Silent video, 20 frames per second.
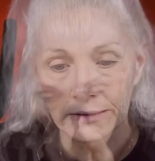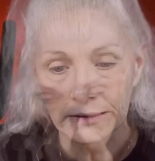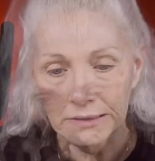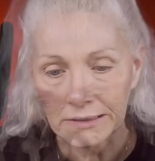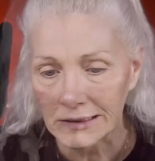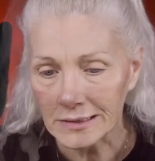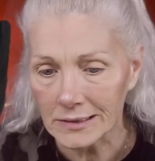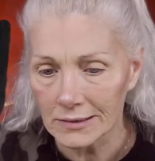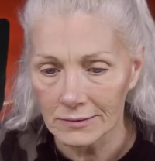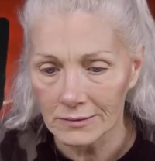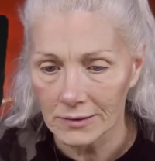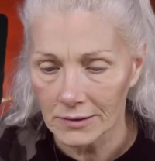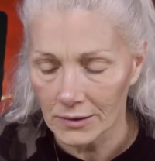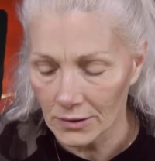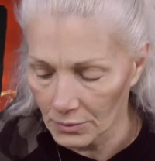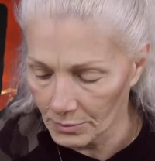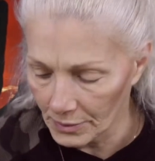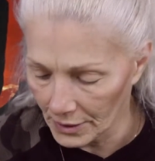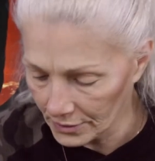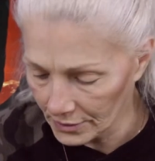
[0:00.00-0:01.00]
I don't know
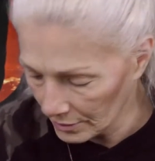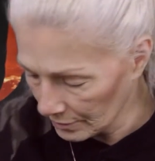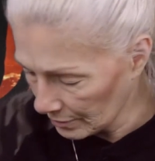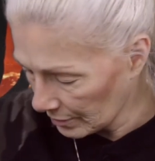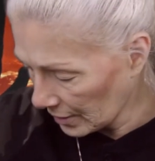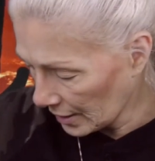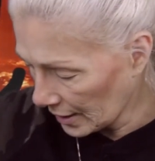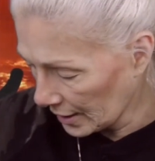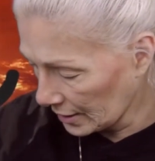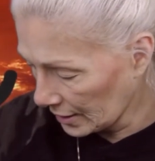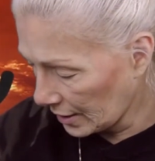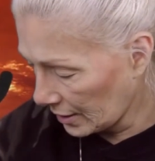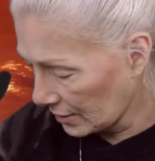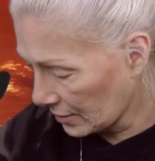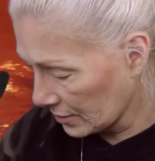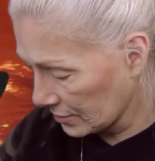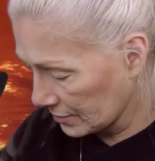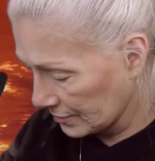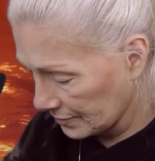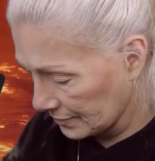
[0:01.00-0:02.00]
about the
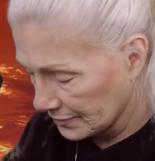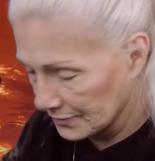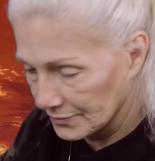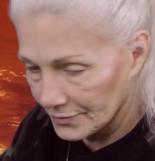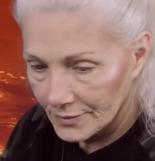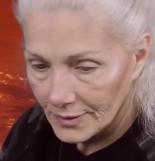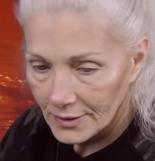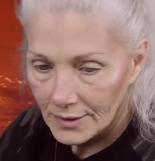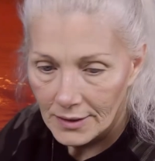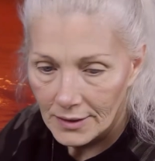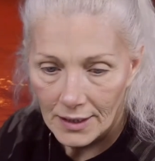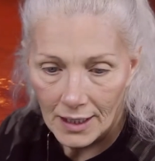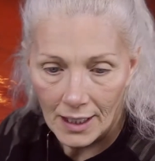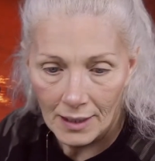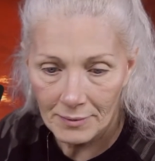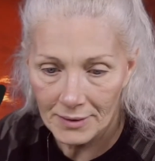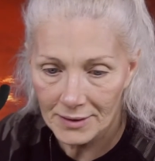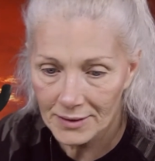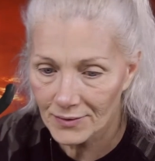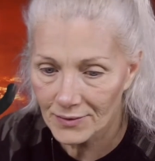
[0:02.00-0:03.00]
highlighter. I
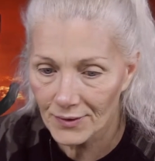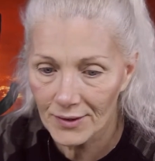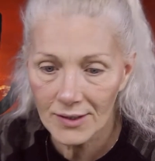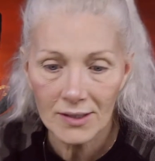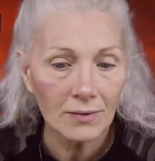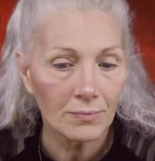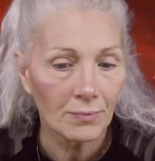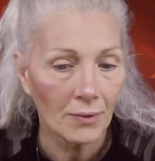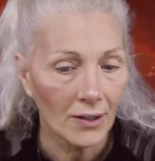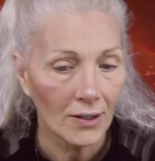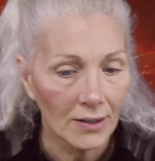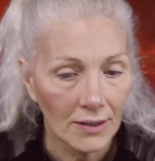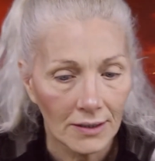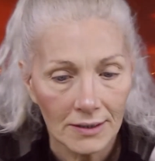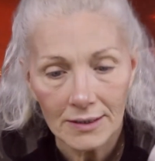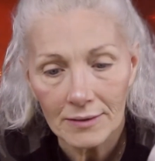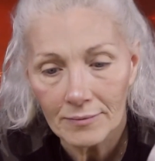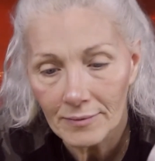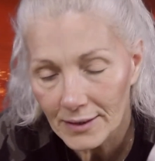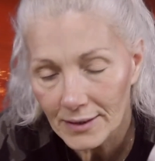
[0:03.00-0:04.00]
mean, it's very
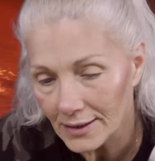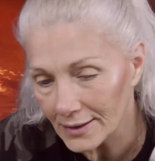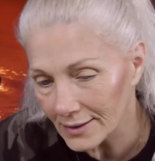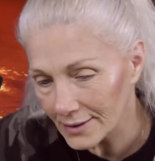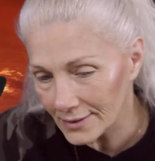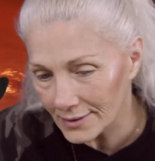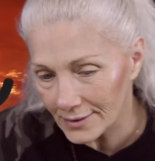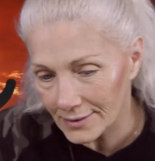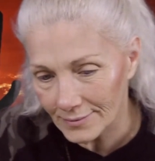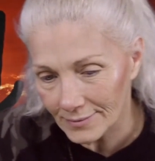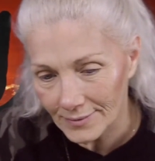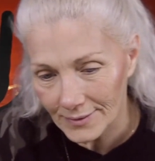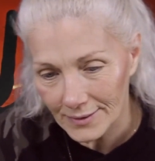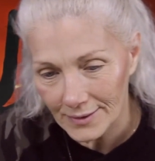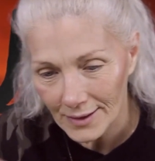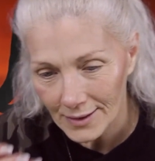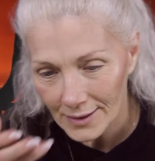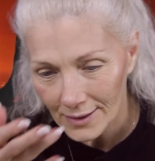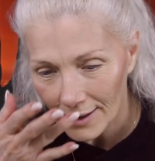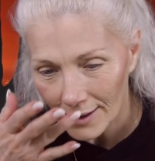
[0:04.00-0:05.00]
sparkly, but it's,
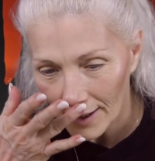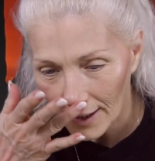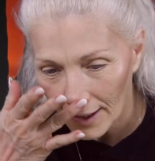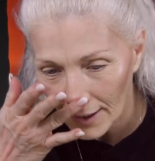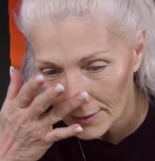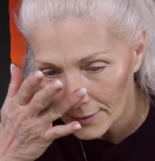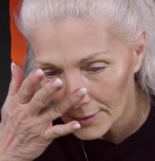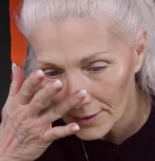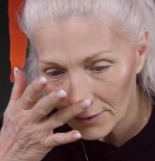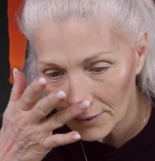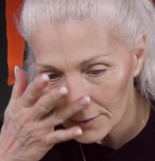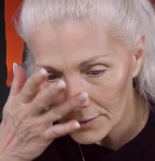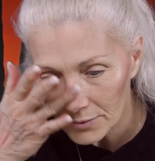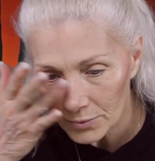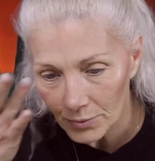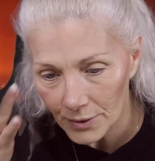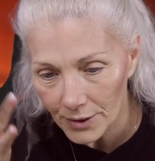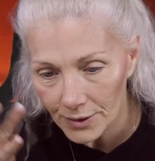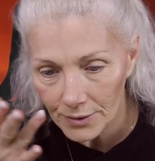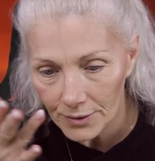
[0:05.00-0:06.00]
I don't know, it's
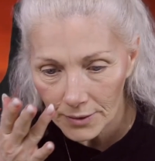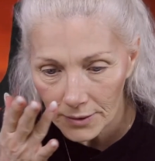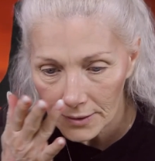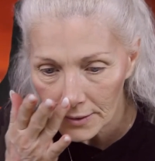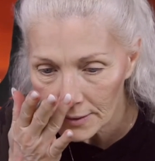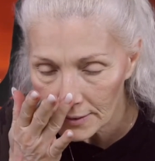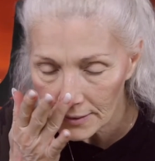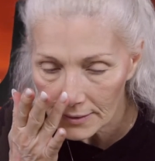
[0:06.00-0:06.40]
weird.